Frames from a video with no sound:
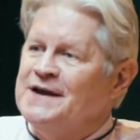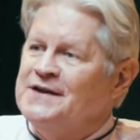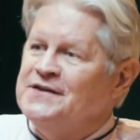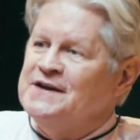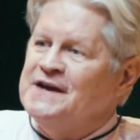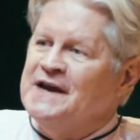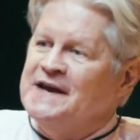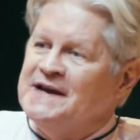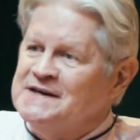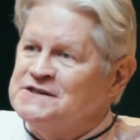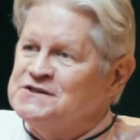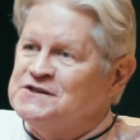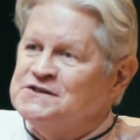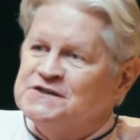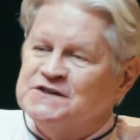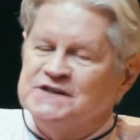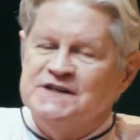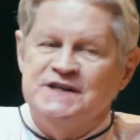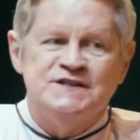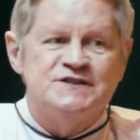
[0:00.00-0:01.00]
the
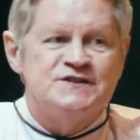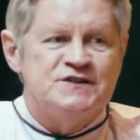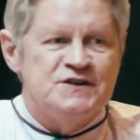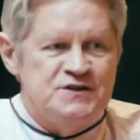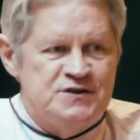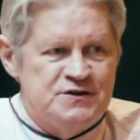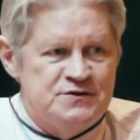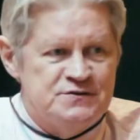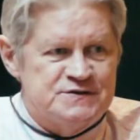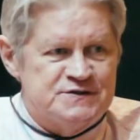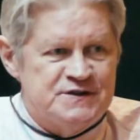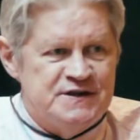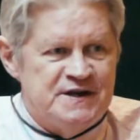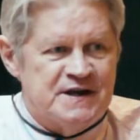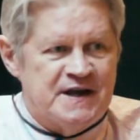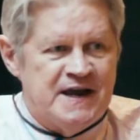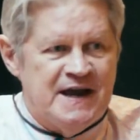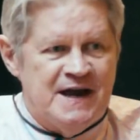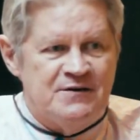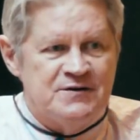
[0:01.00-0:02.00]
agencies use the
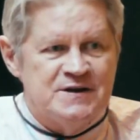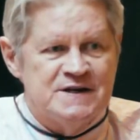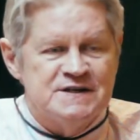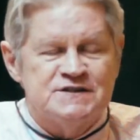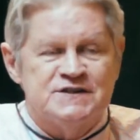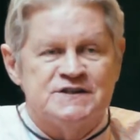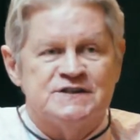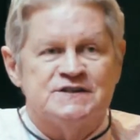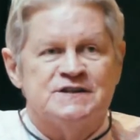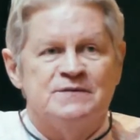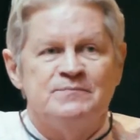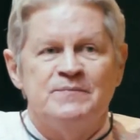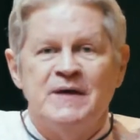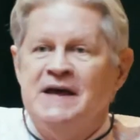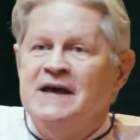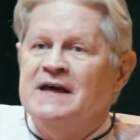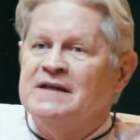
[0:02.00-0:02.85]
accounting system